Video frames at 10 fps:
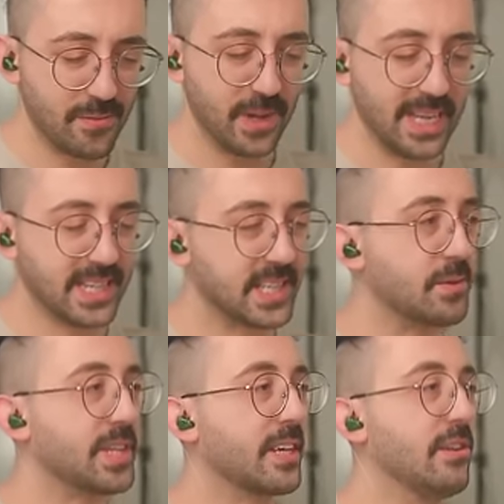realize there
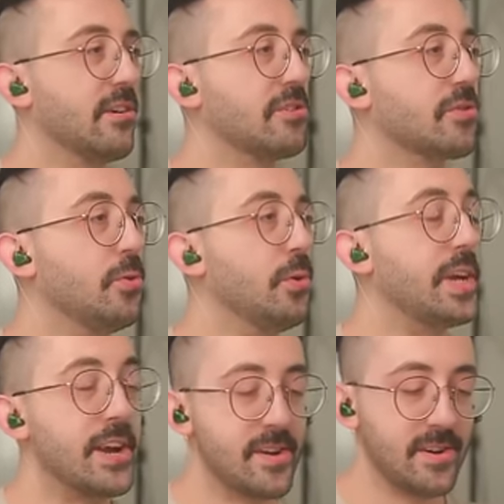was like a larger hole
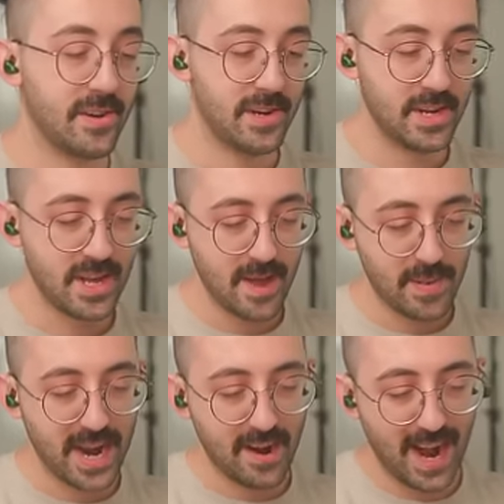here,
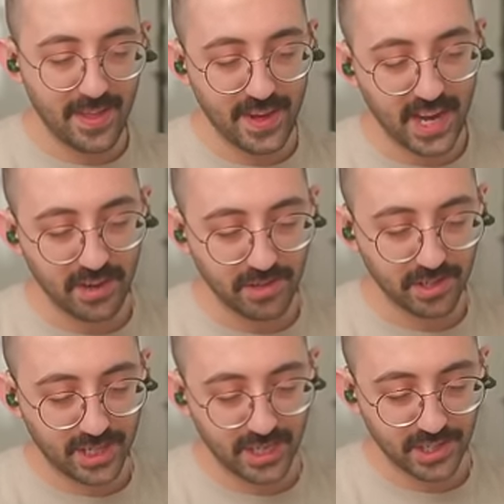but I, I thought you
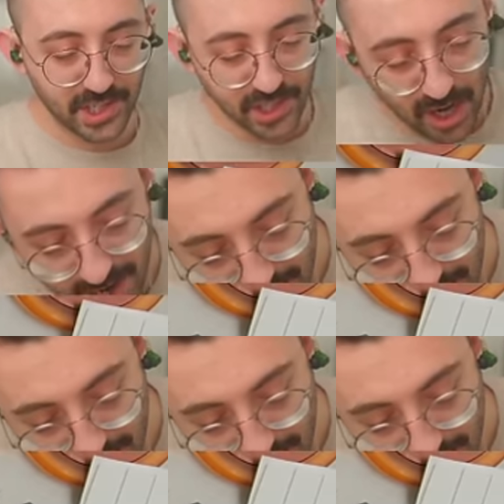just kind of slot